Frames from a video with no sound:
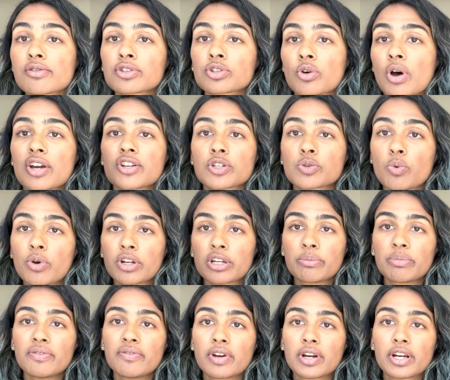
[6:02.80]
So I just wanted to
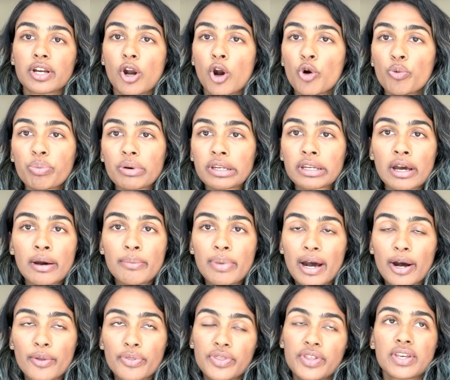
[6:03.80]
be very open
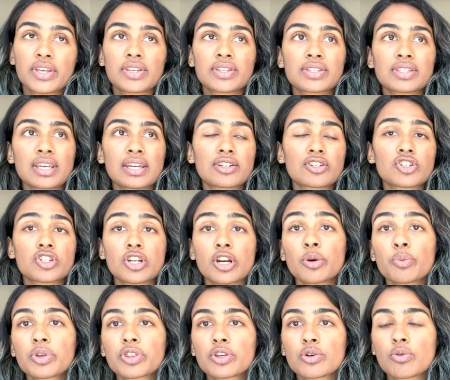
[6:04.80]
about this and share
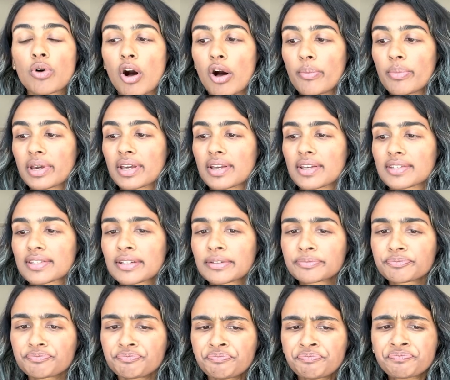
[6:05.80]
with you all, because
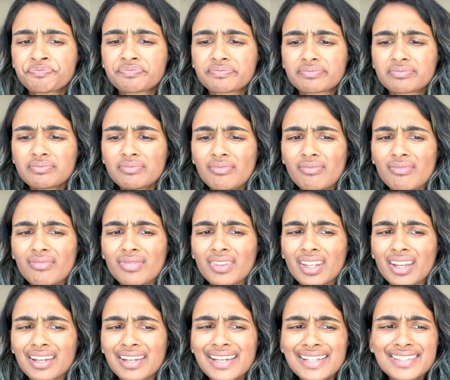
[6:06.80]

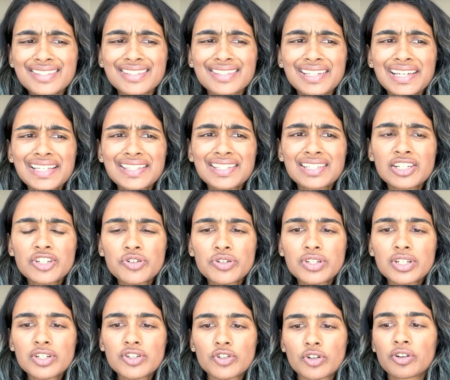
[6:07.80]
it's an
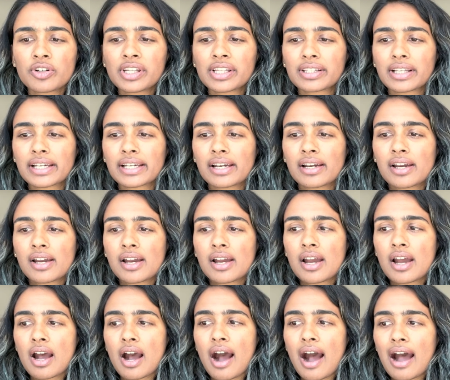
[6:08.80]
interesting journey. Like
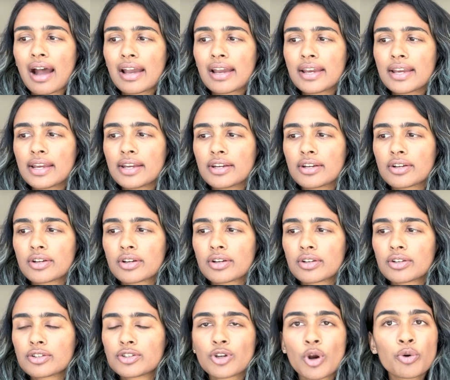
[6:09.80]
I
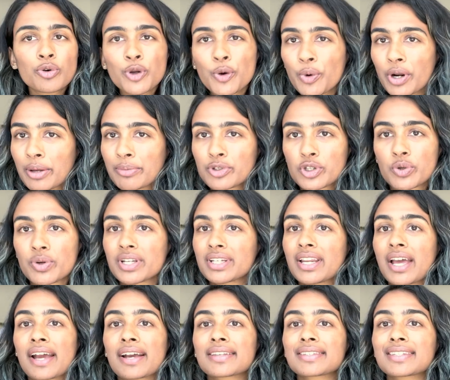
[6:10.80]
don't know what I'm doing
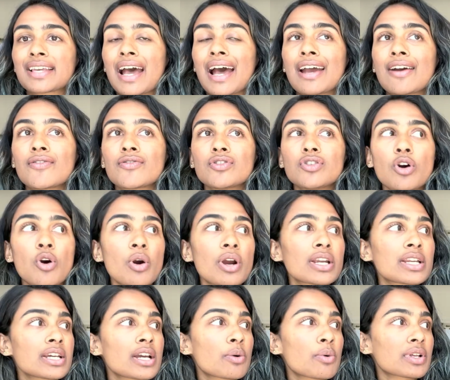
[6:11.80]
next. I have no
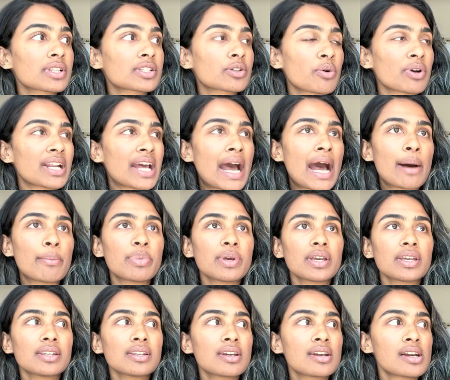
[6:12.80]
idea what's going to
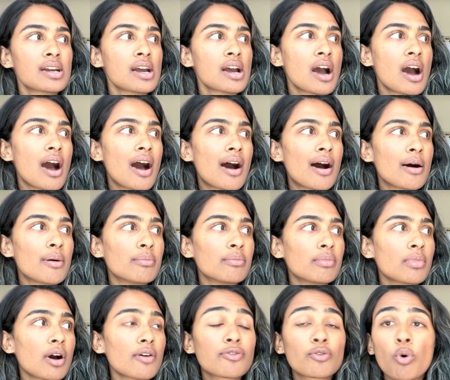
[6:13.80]
happen.
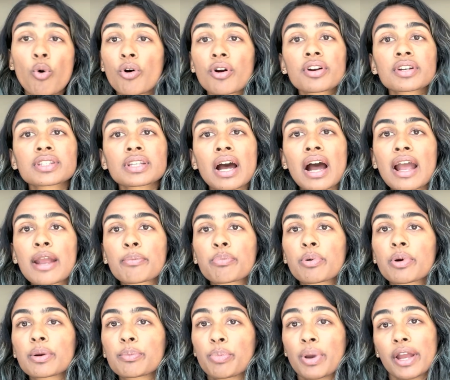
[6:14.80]
Of course, I
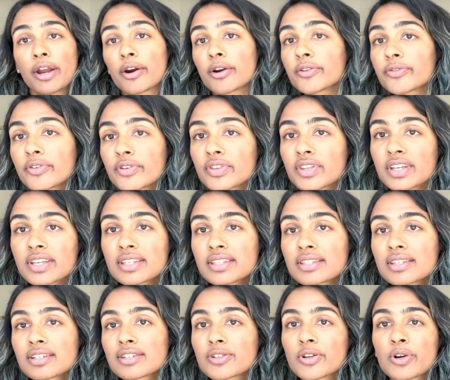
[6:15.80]
prepared for this
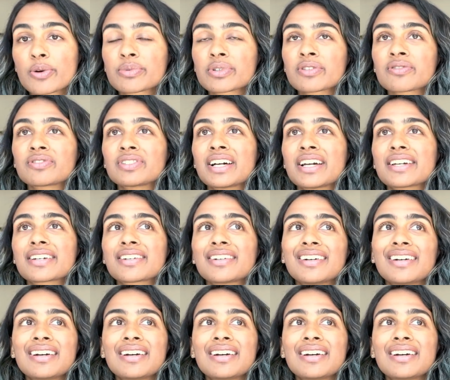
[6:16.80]
in terms of like